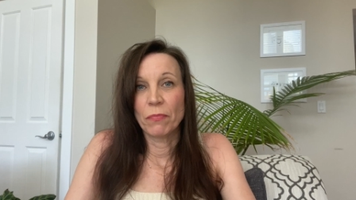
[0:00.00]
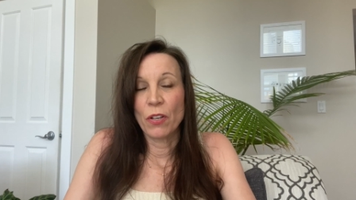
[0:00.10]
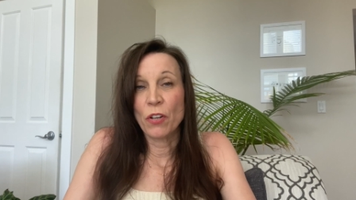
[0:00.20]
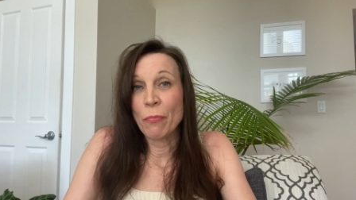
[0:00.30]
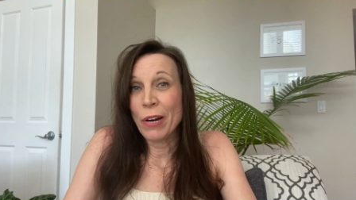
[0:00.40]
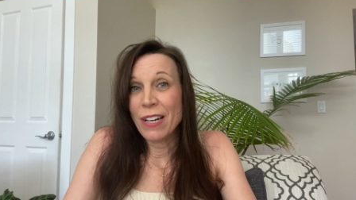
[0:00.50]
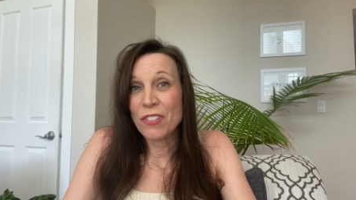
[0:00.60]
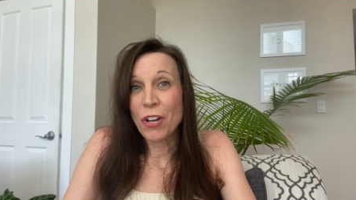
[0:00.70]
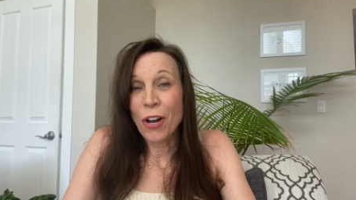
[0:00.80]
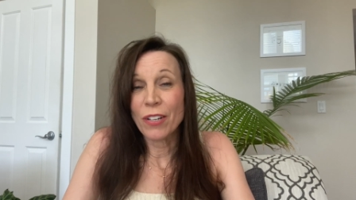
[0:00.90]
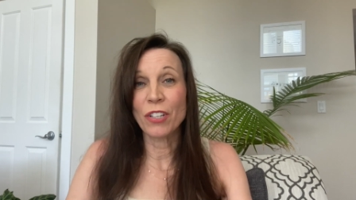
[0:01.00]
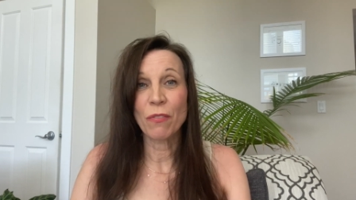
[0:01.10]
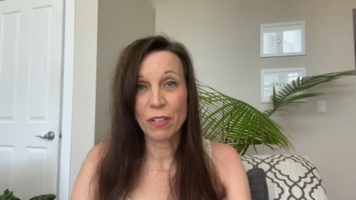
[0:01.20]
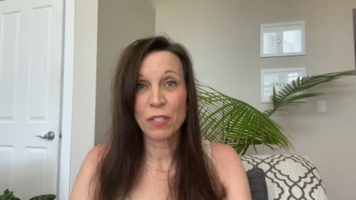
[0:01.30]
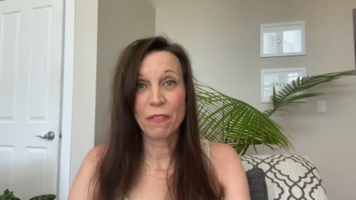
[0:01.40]
your brain has gotten you
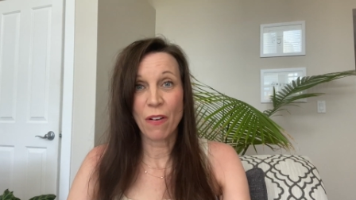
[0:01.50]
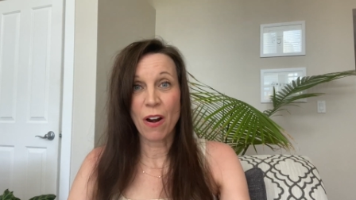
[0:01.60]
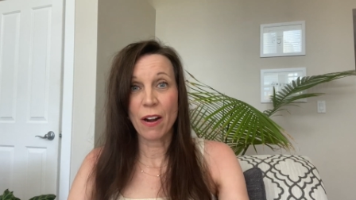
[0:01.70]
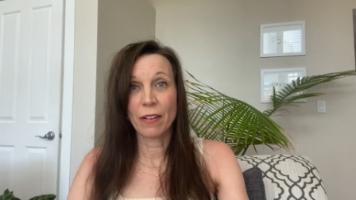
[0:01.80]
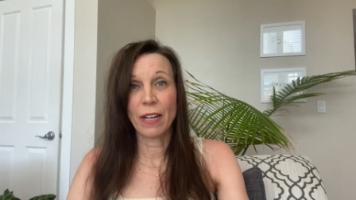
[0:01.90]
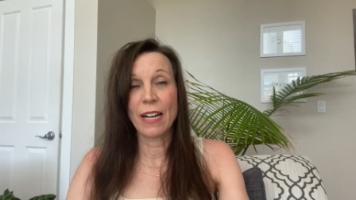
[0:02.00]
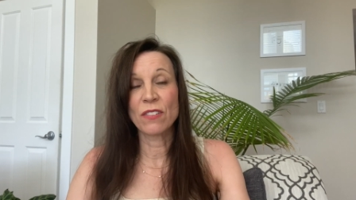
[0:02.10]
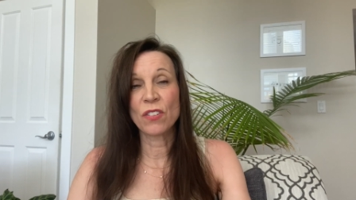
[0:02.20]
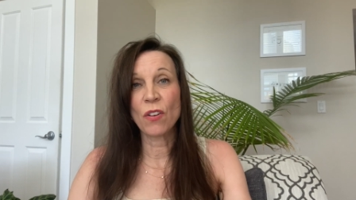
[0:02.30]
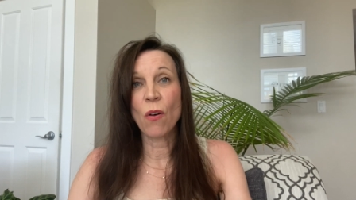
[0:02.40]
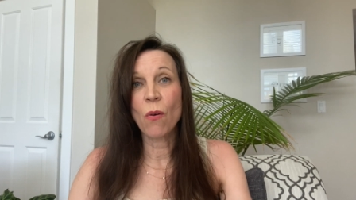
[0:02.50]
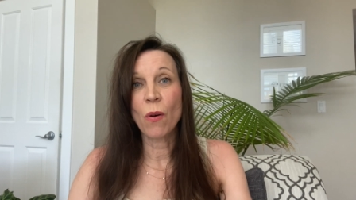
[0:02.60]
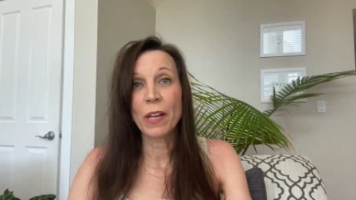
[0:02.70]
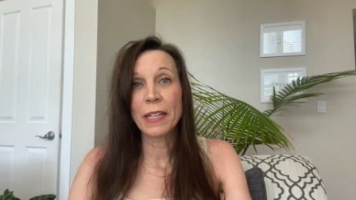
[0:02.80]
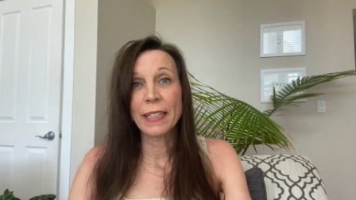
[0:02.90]
this far. And
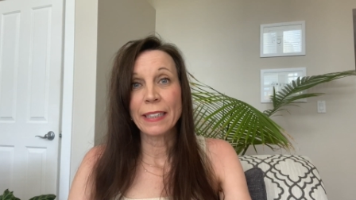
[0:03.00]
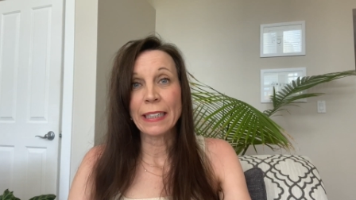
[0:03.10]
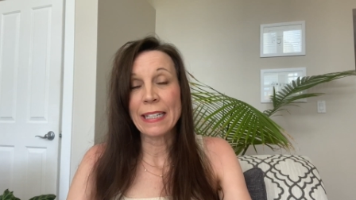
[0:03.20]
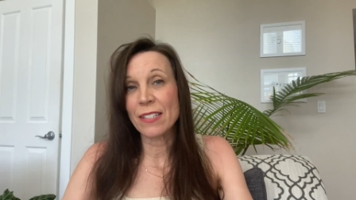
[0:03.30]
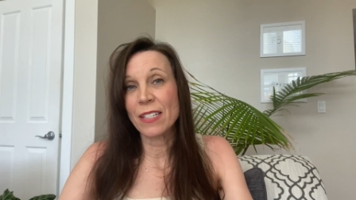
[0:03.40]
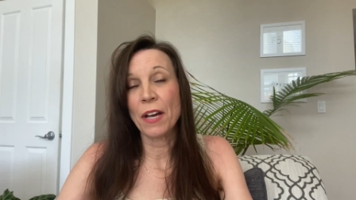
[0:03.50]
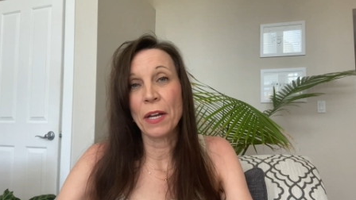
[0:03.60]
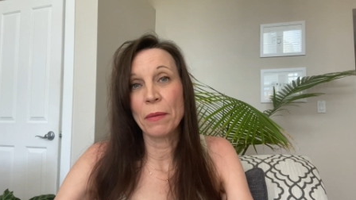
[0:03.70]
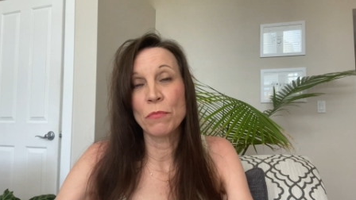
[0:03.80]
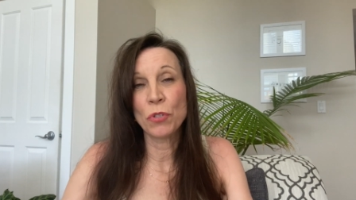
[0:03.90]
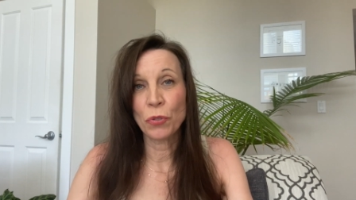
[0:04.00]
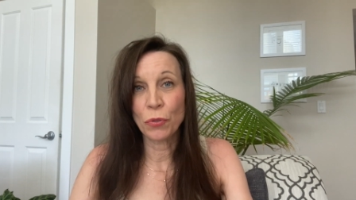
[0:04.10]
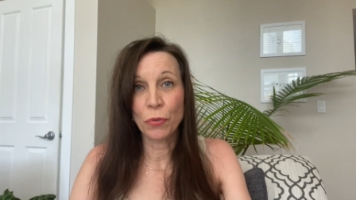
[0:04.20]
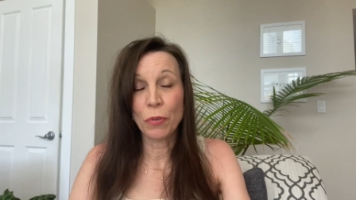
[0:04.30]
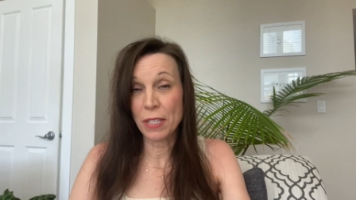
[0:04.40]
so it's time
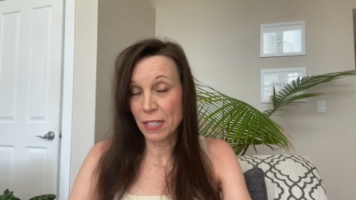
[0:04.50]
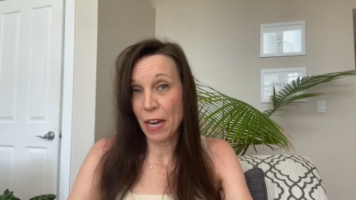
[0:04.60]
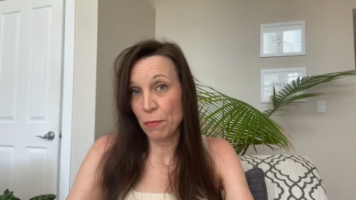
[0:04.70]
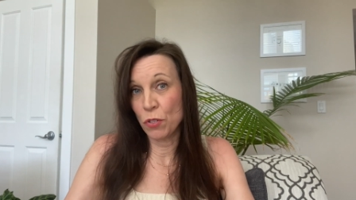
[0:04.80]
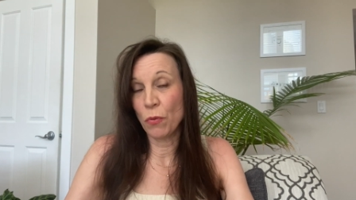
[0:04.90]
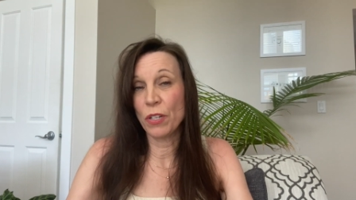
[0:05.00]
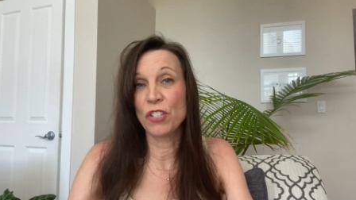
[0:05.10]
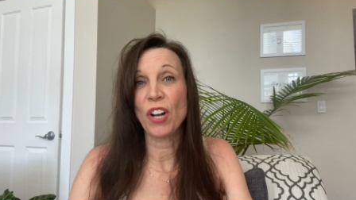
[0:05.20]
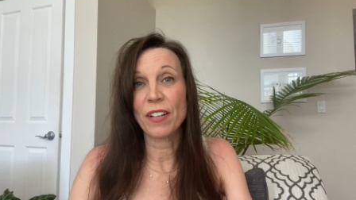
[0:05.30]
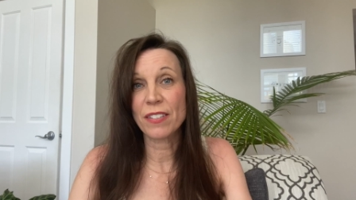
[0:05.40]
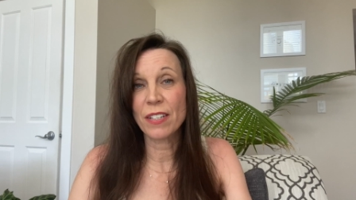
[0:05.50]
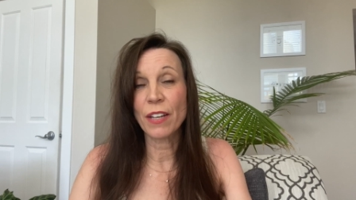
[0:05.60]
to it's time to adjust.